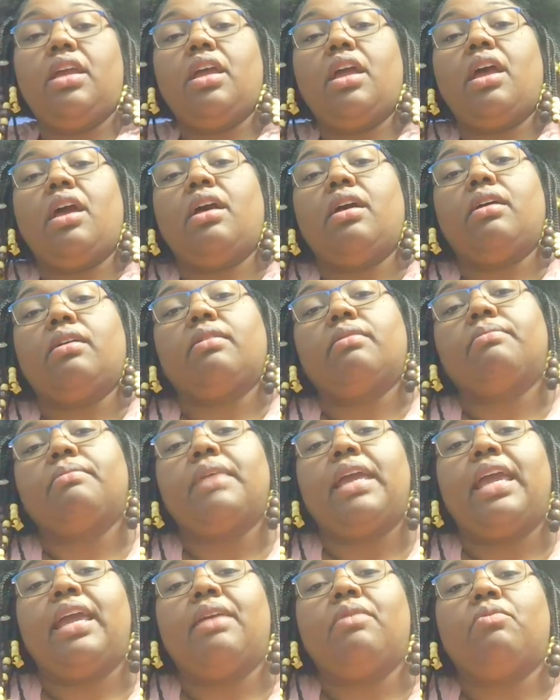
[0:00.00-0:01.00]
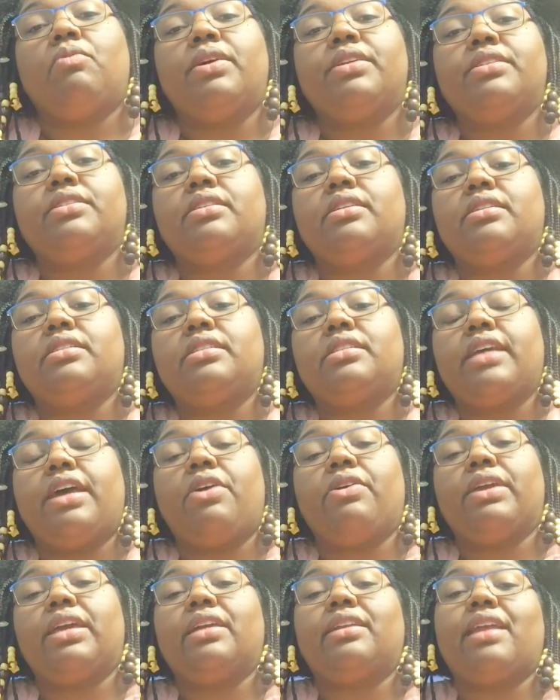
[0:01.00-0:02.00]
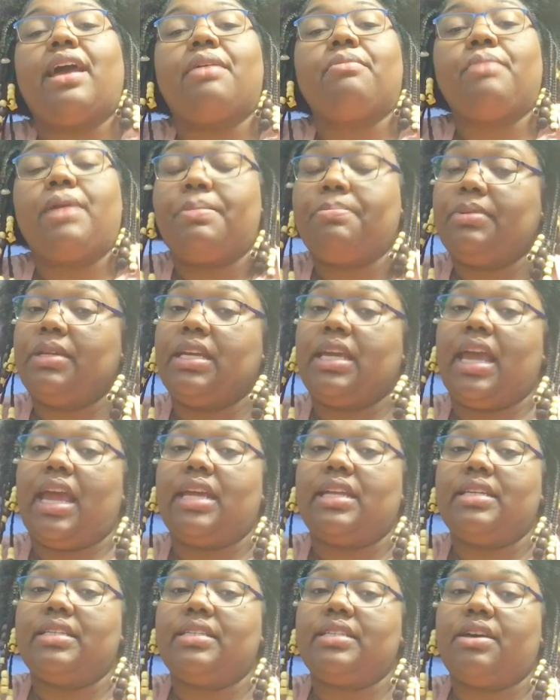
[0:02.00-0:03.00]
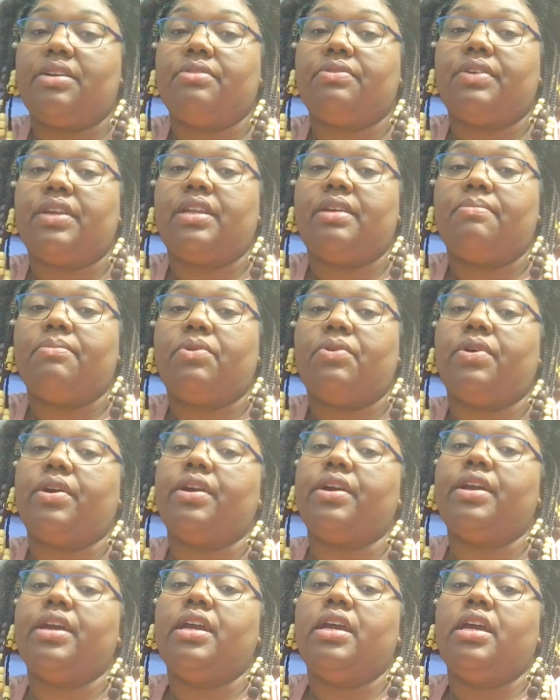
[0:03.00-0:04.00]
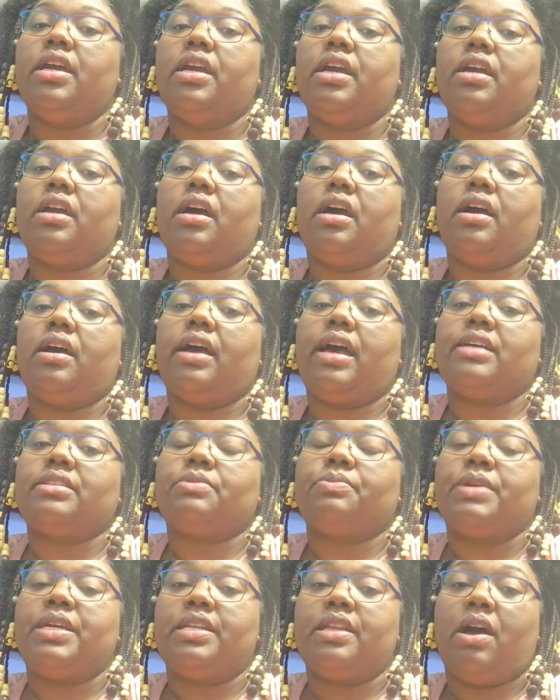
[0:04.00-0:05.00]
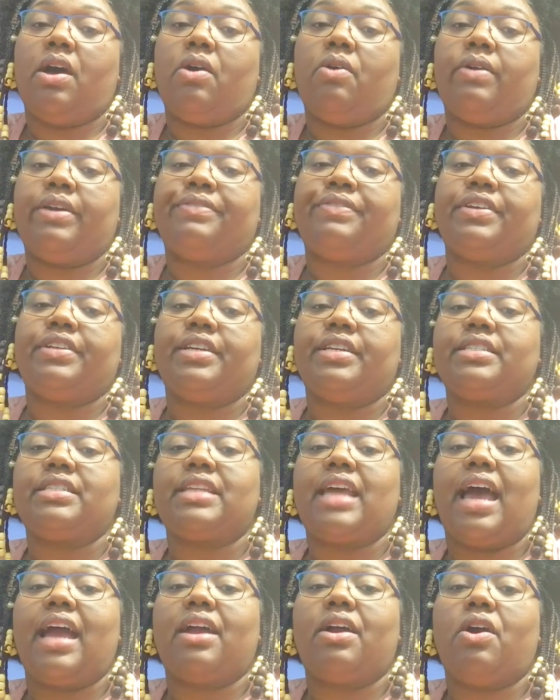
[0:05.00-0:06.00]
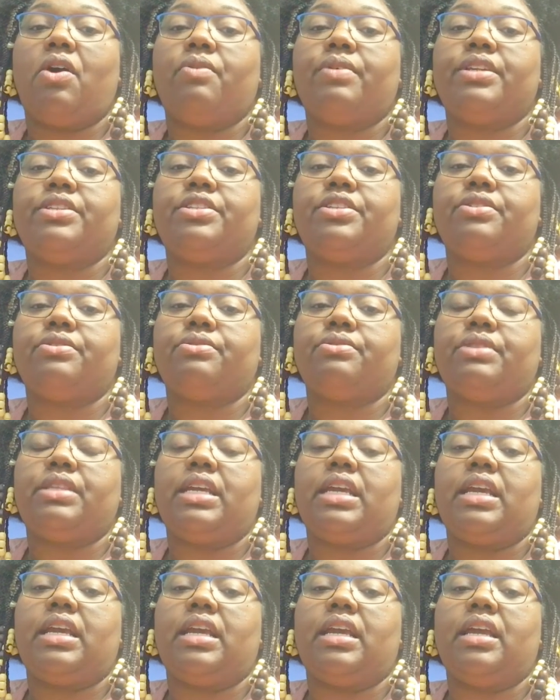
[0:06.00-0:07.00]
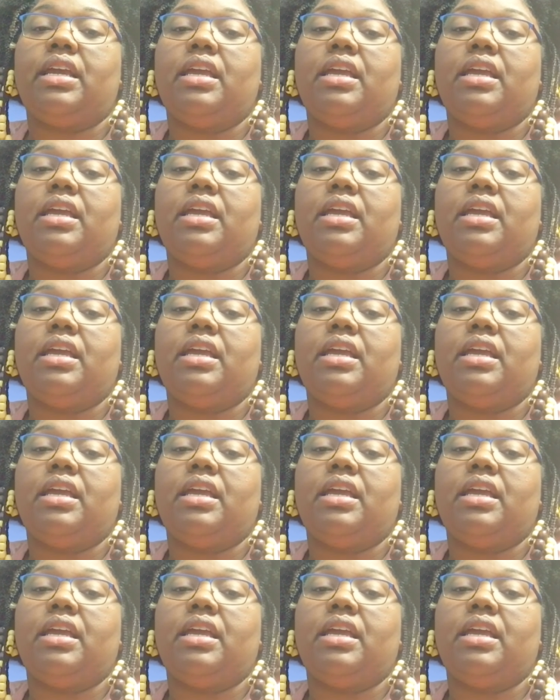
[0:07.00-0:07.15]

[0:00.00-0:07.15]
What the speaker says: And once a cell cannot replicate itself anymore, as we know, if it does not go into the